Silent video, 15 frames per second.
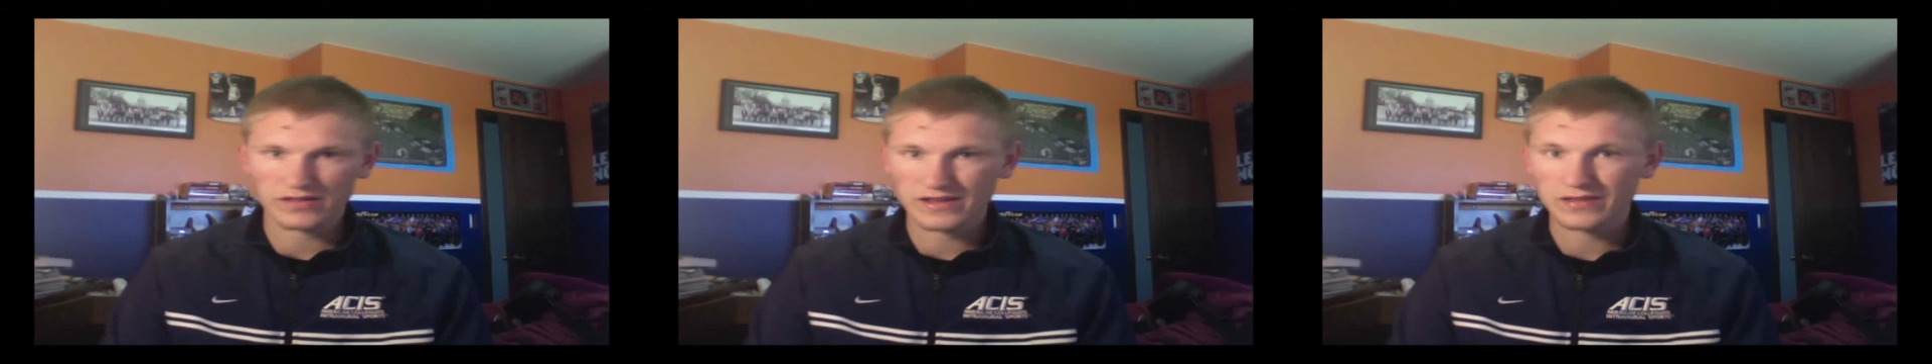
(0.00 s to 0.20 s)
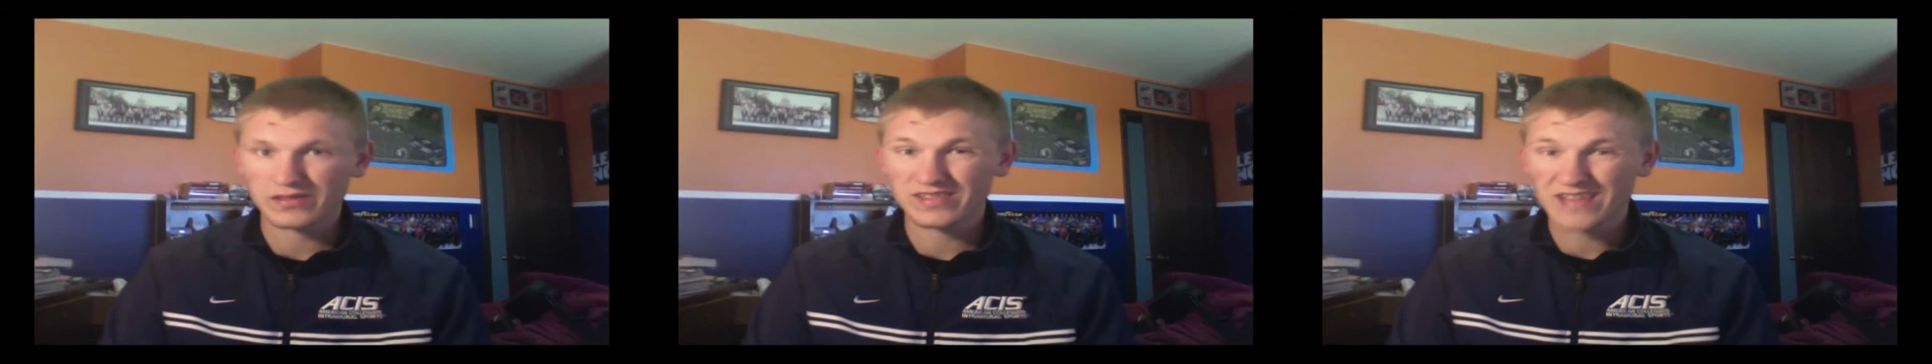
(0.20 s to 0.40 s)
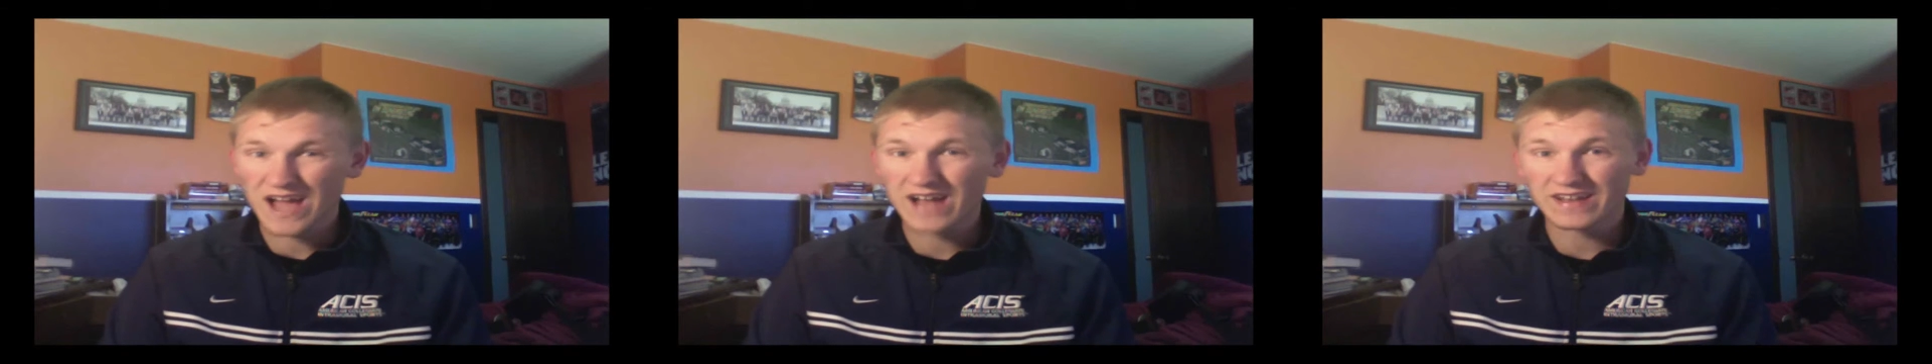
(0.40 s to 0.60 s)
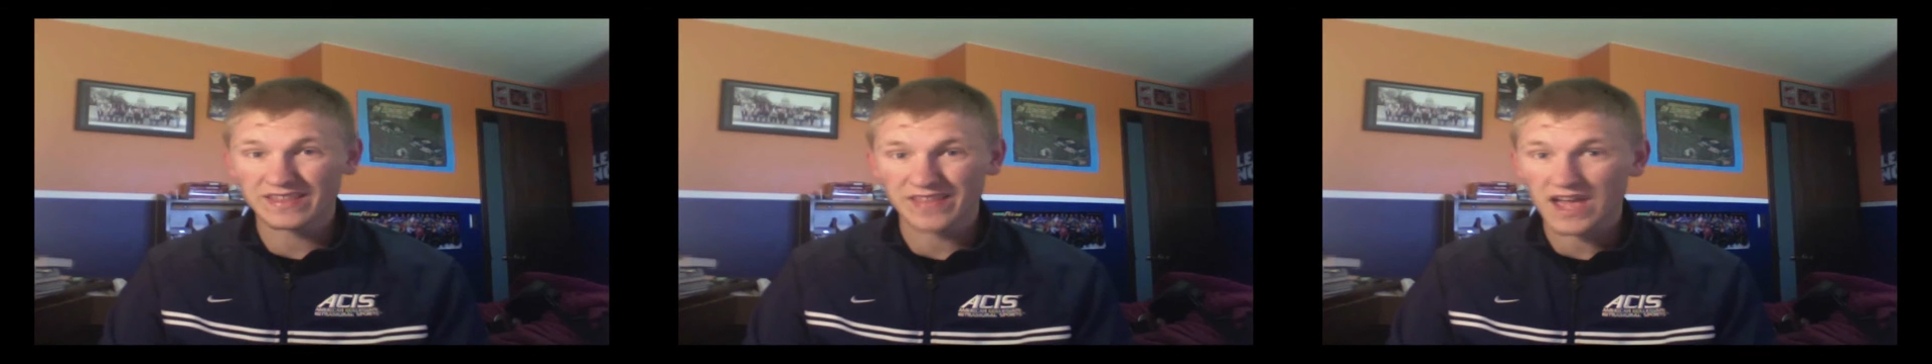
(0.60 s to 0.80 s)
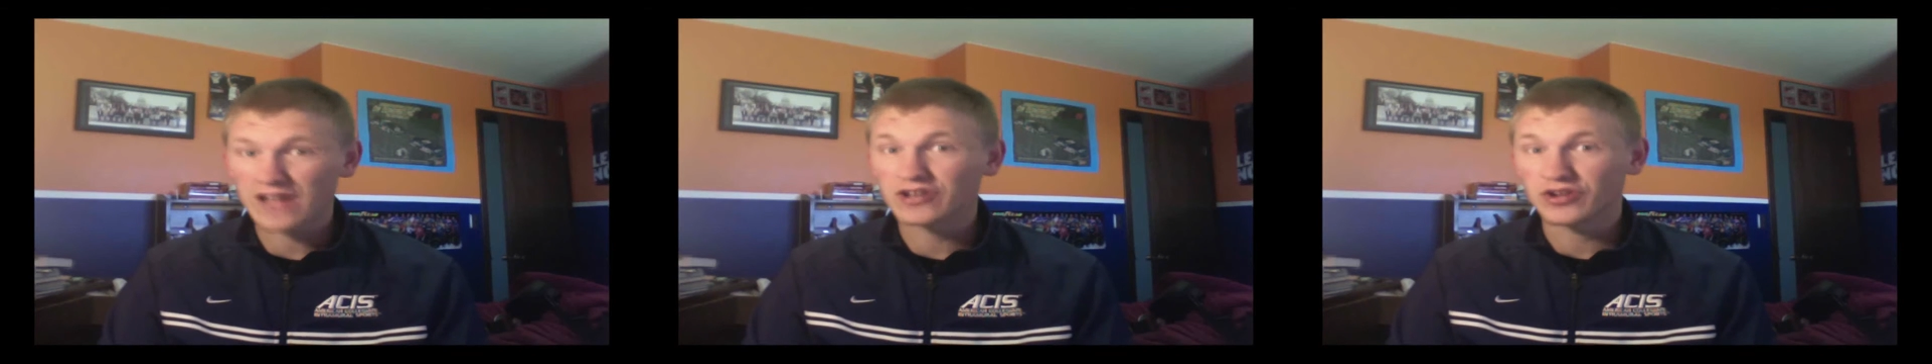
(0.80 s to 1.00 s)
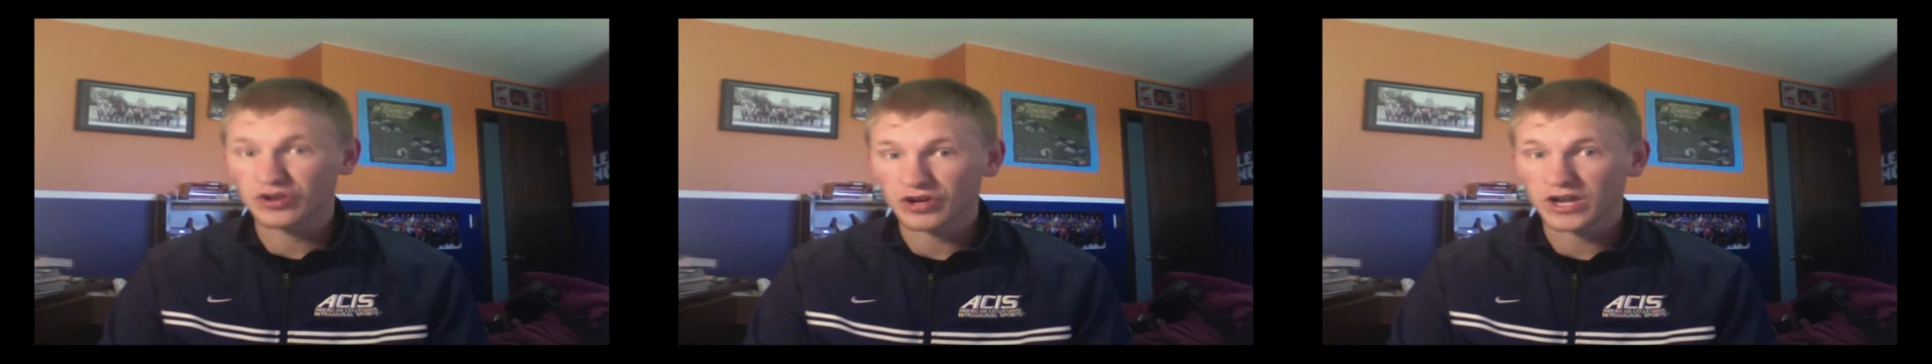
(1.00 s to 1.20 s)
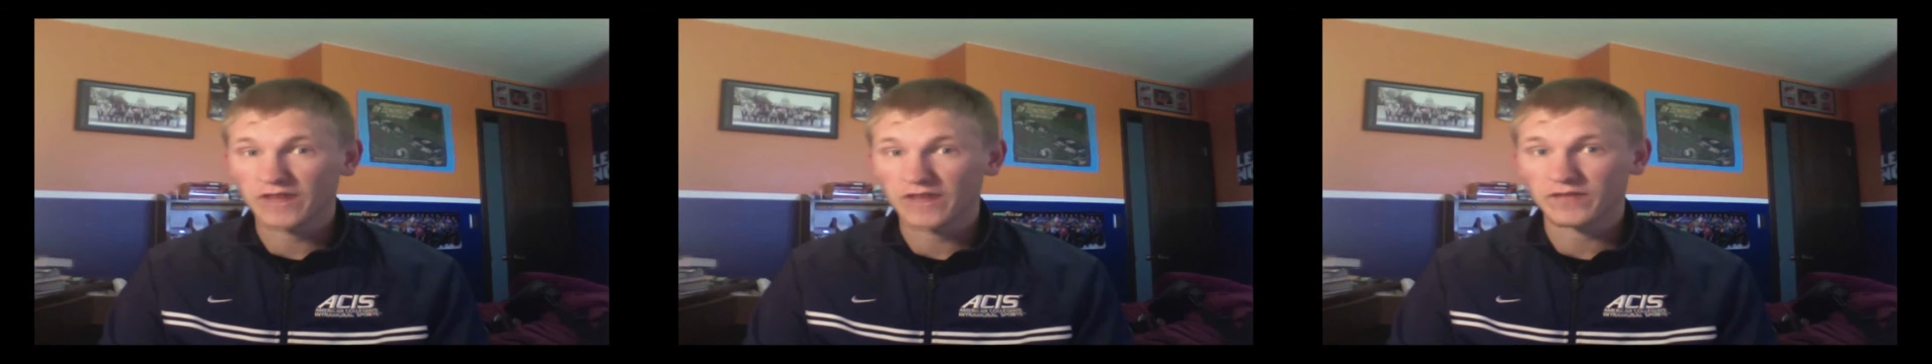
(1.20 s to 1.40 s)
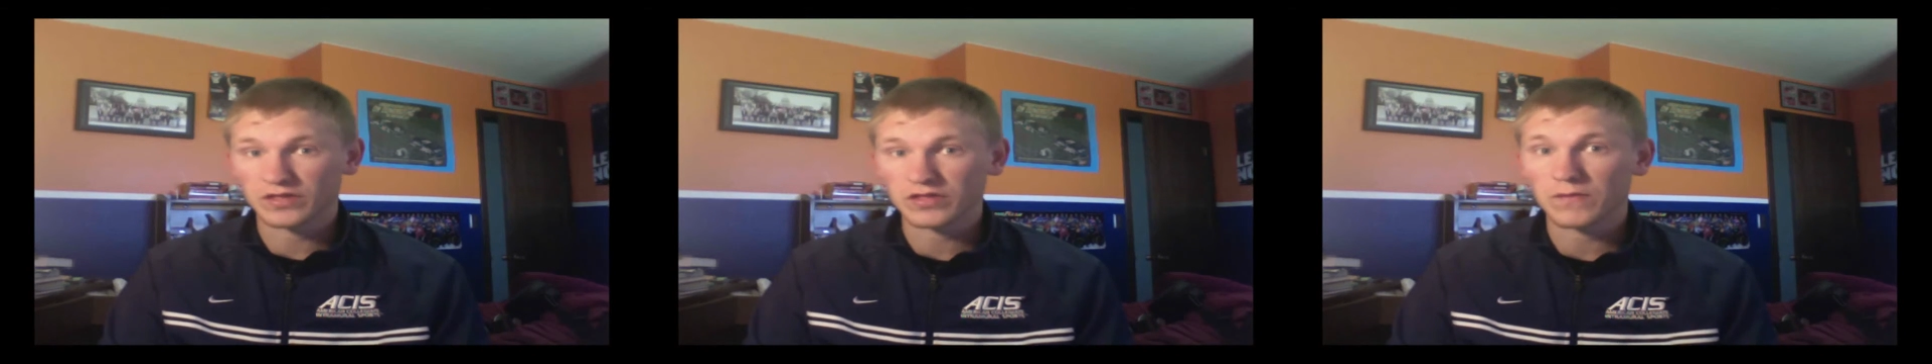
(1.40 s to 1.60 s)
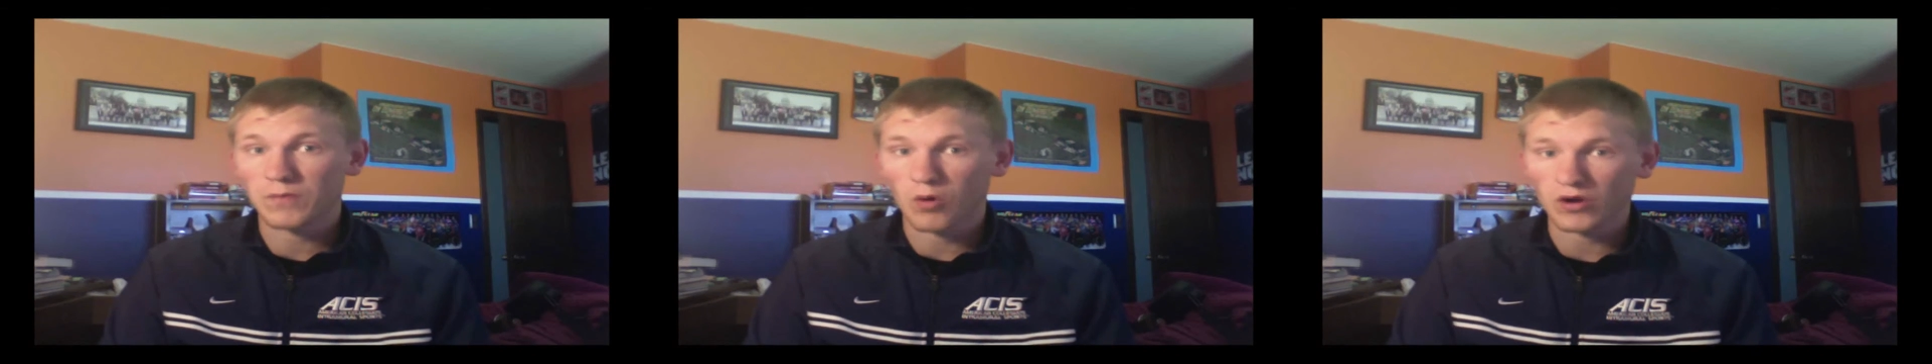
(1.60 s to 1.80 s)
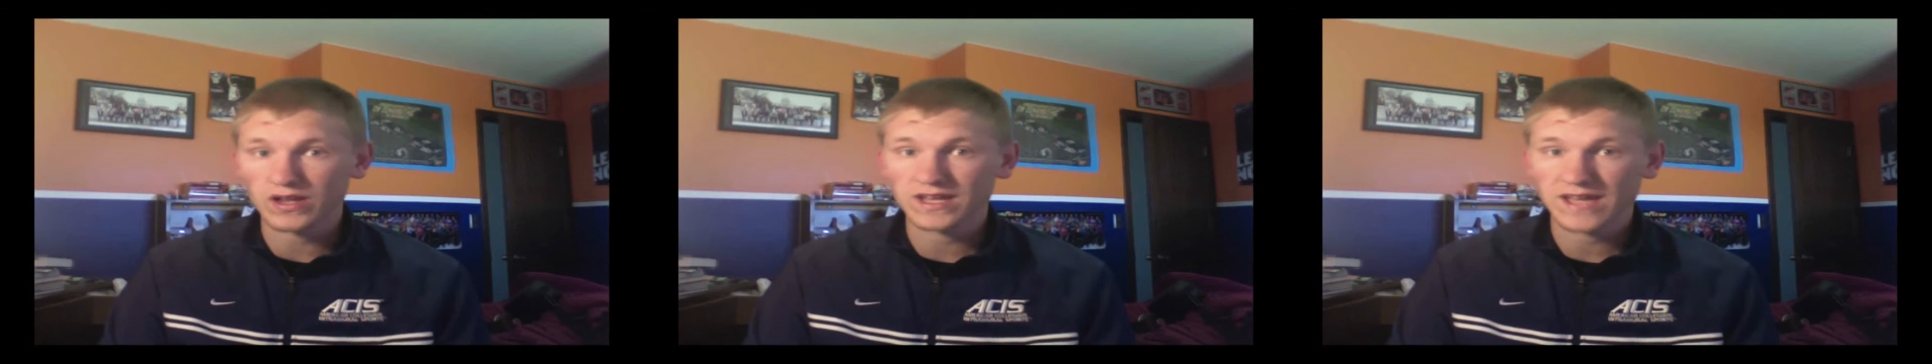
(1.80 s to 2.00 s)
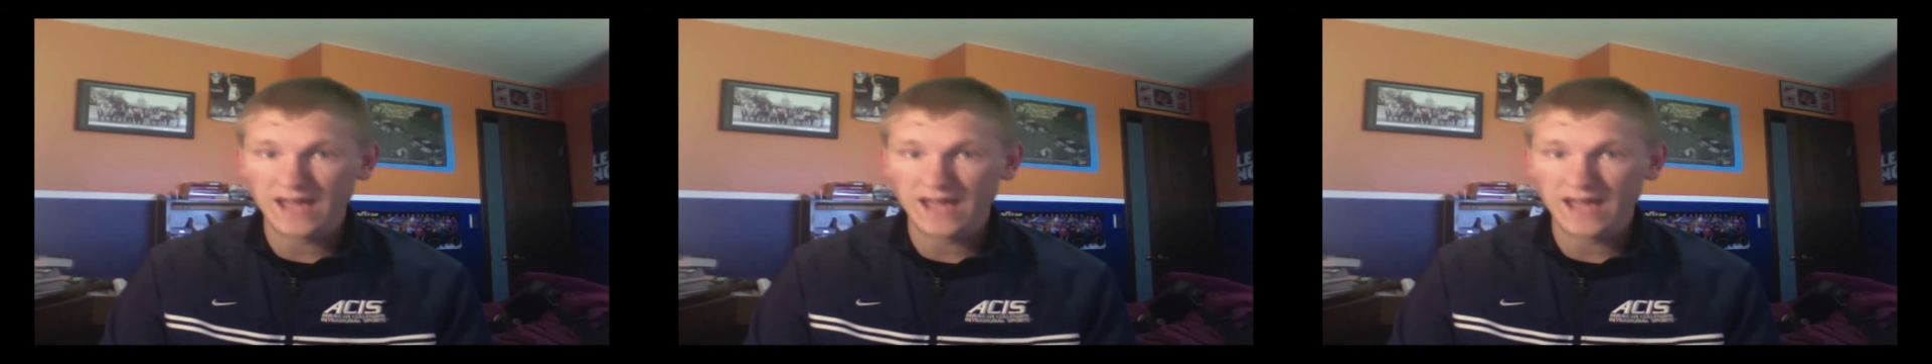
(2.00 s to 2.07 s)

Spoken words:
It's not that good of a supporting